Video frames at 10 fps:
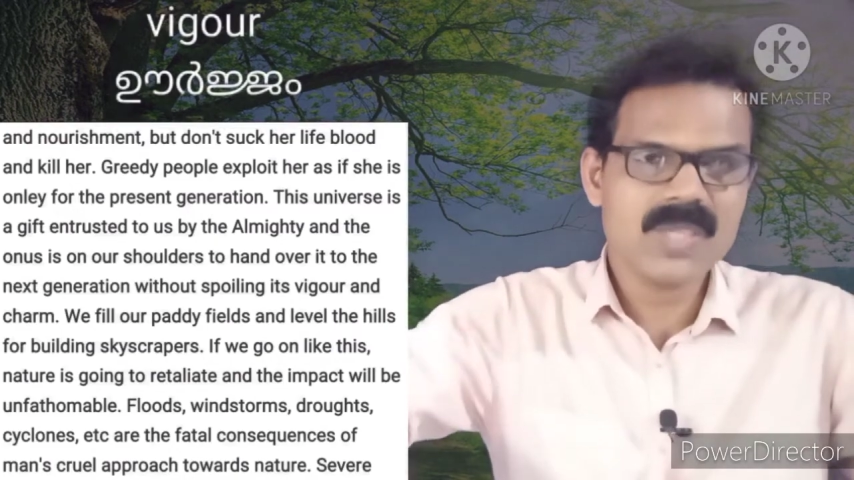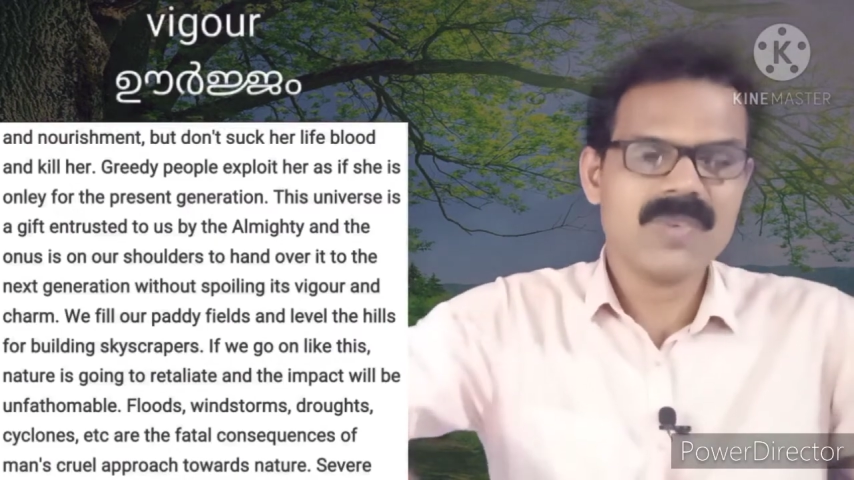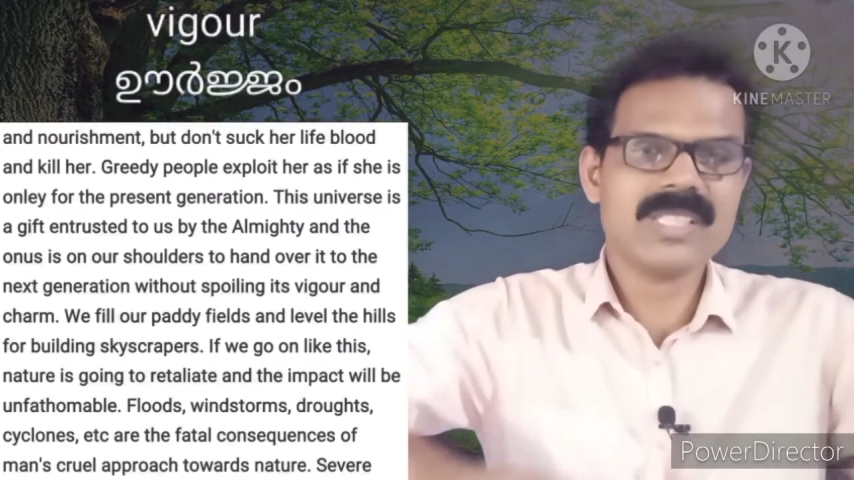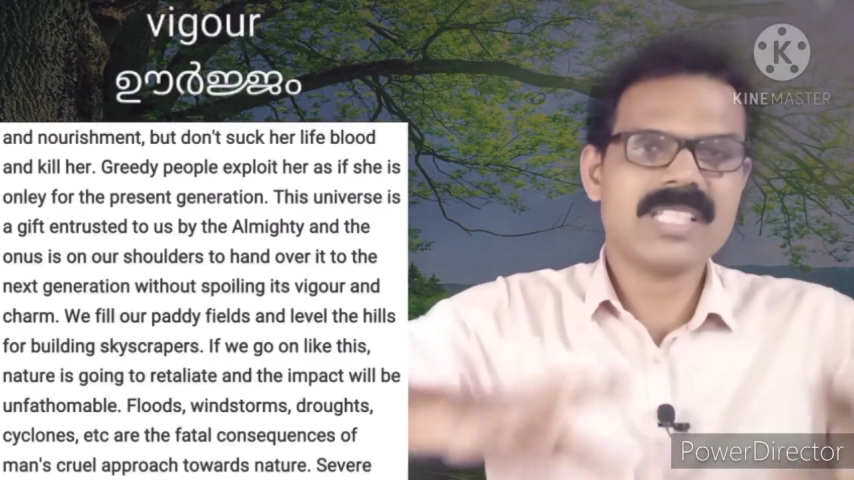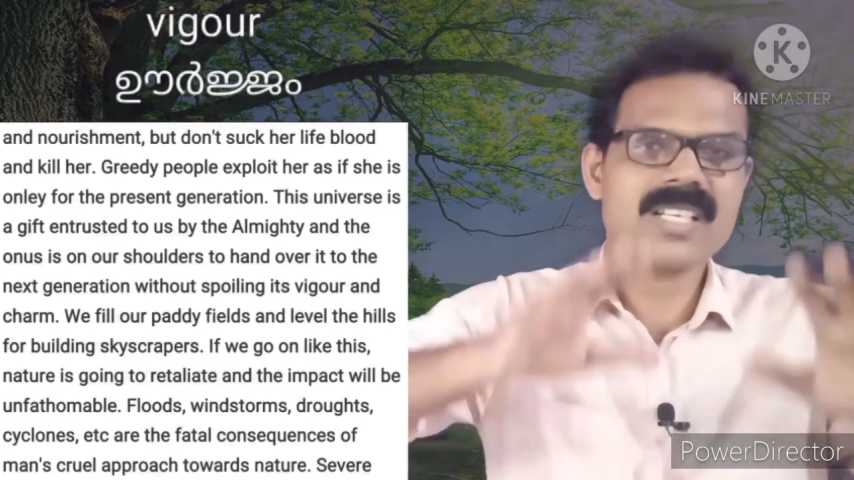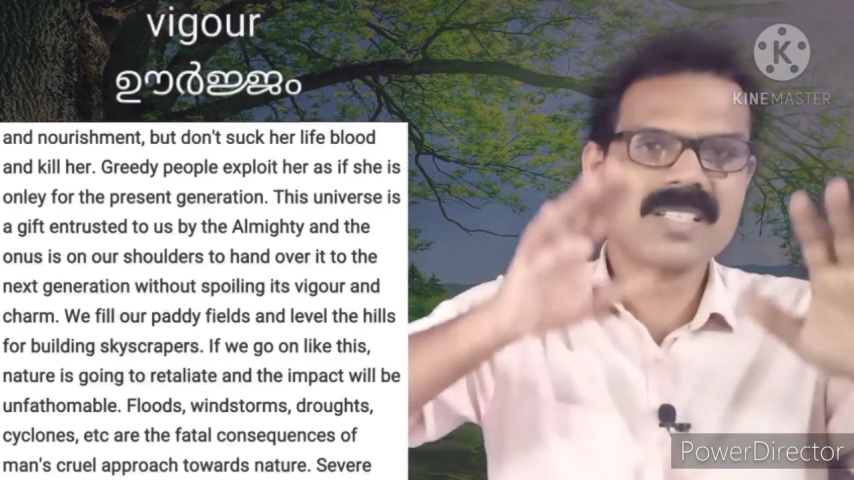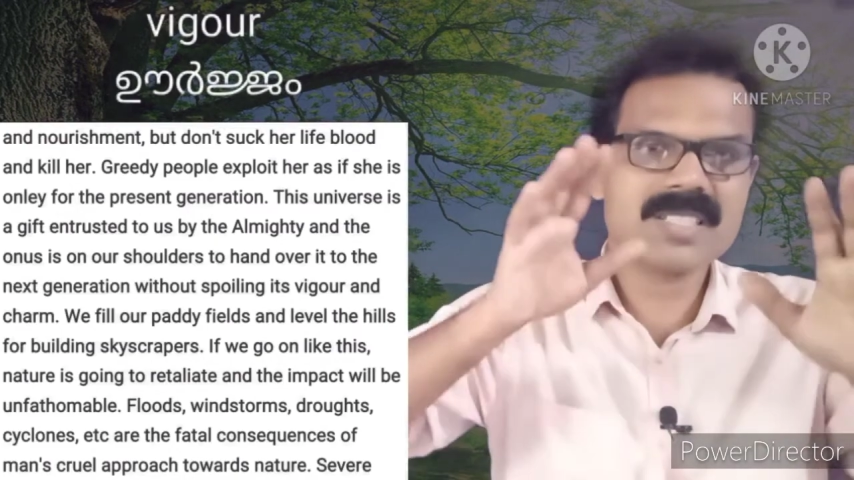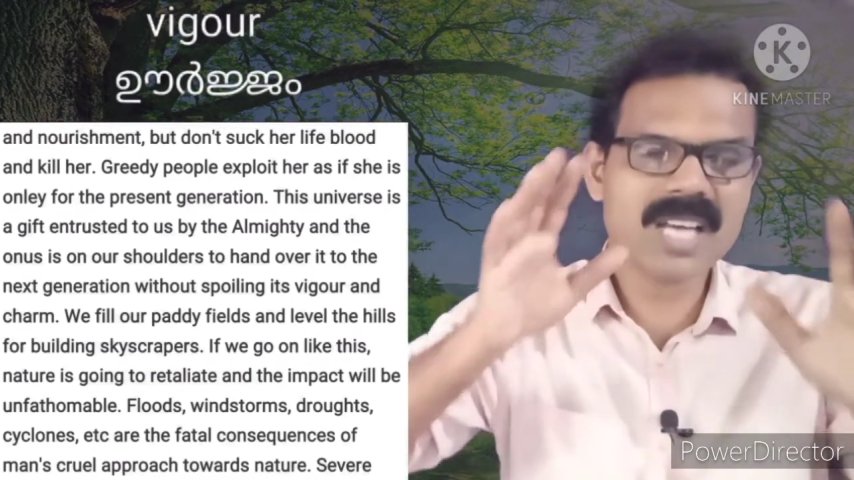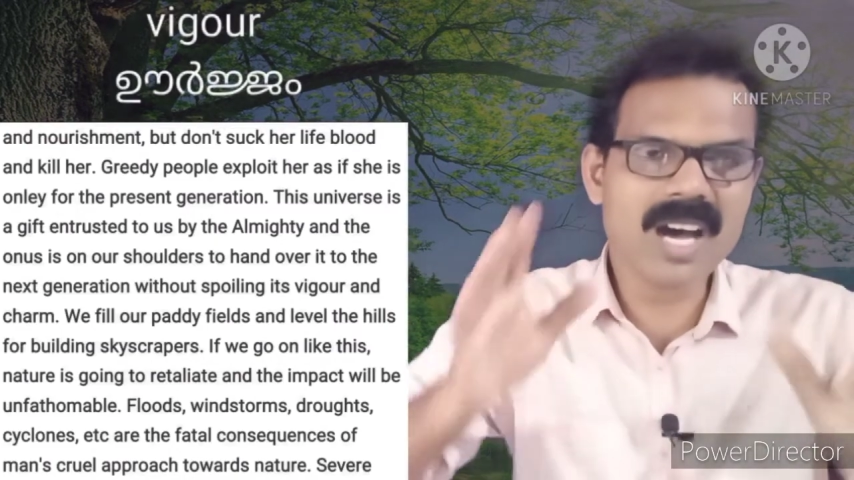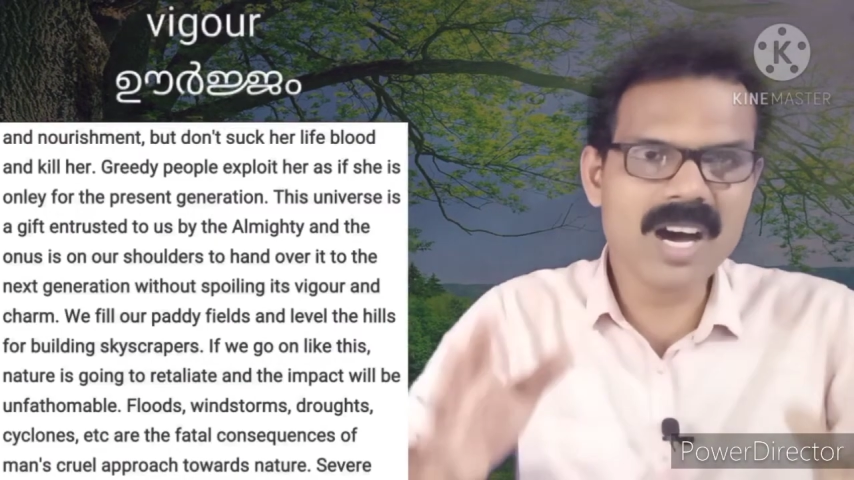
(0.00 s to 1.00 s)
with
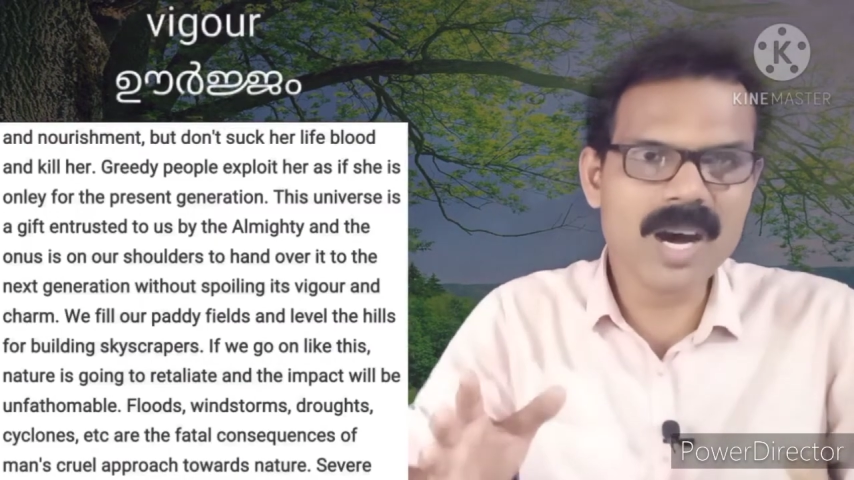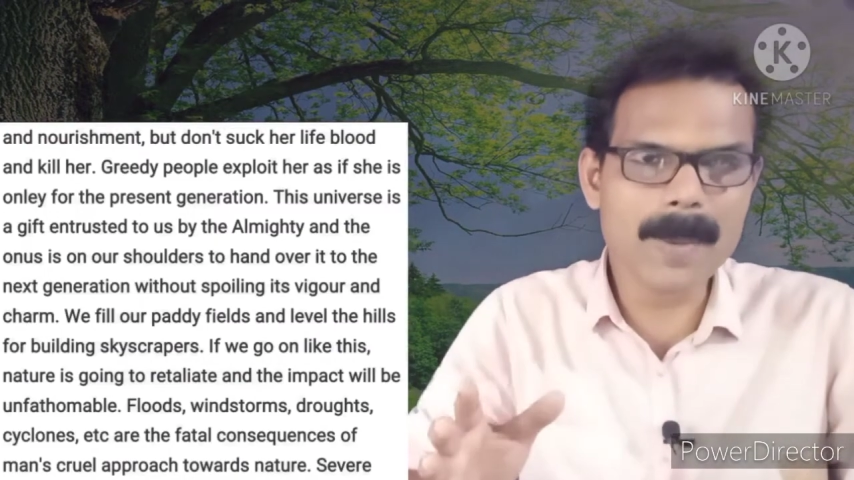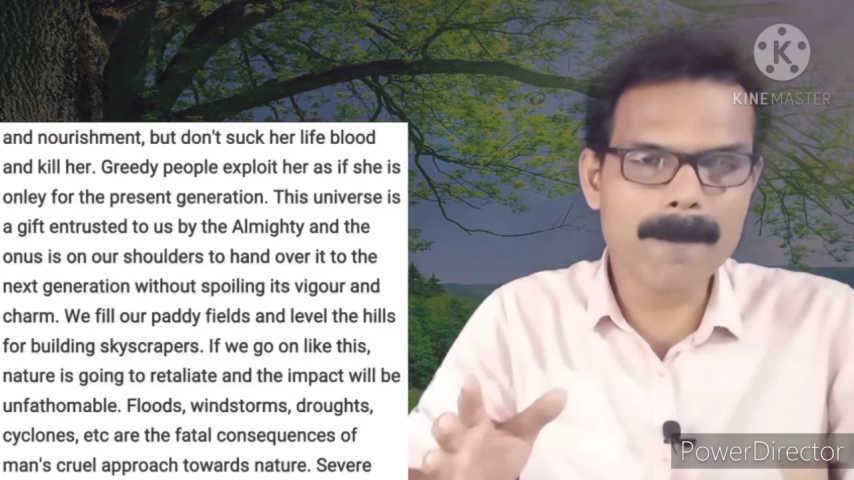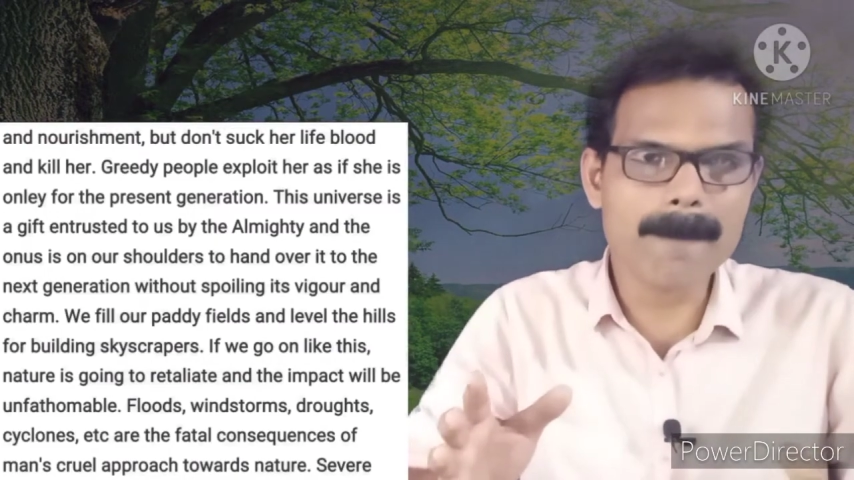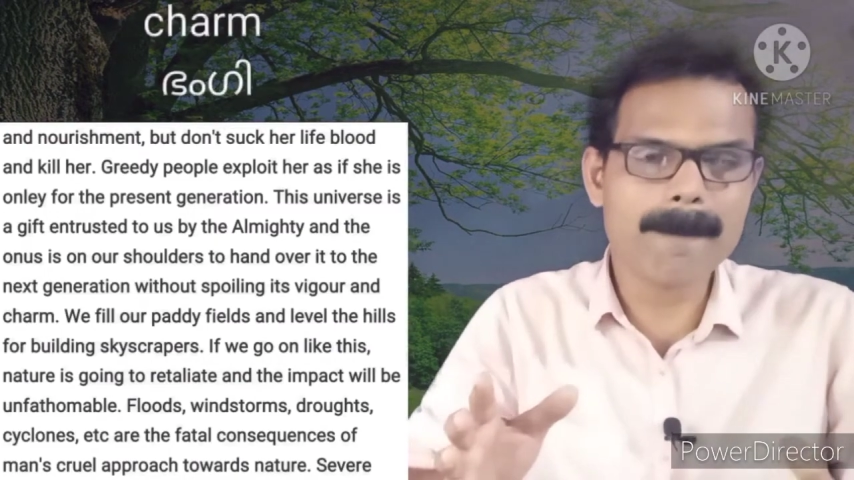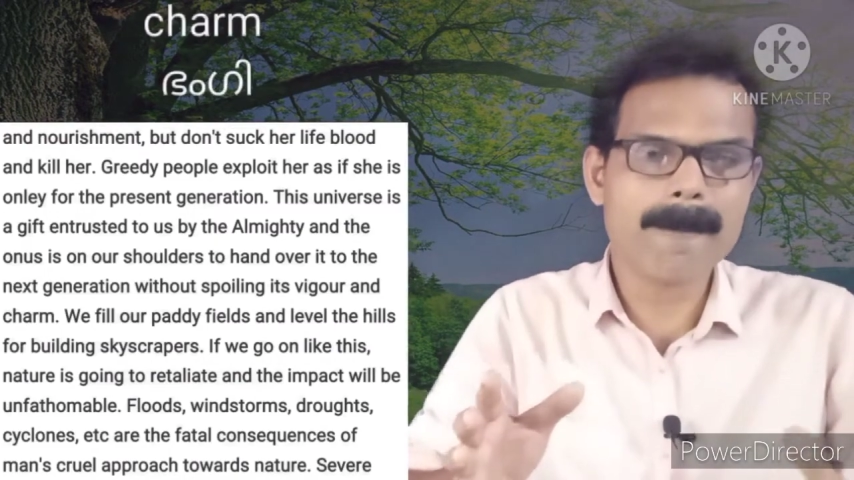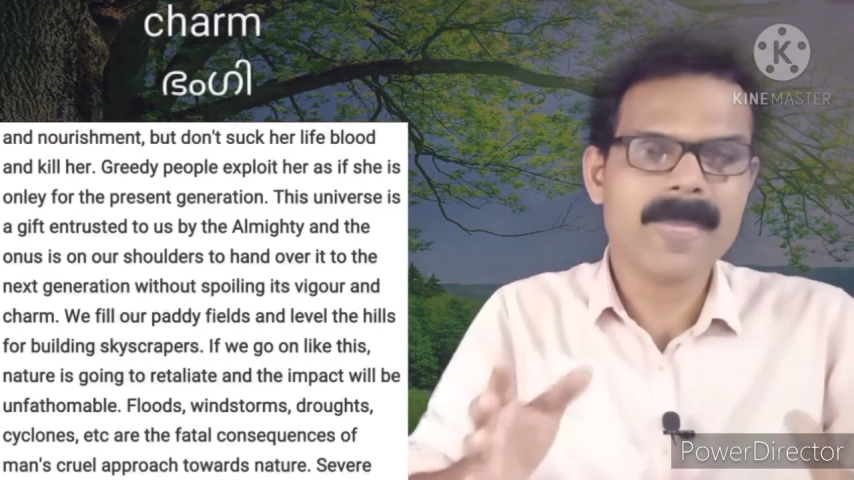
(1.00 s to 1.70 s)
its charm.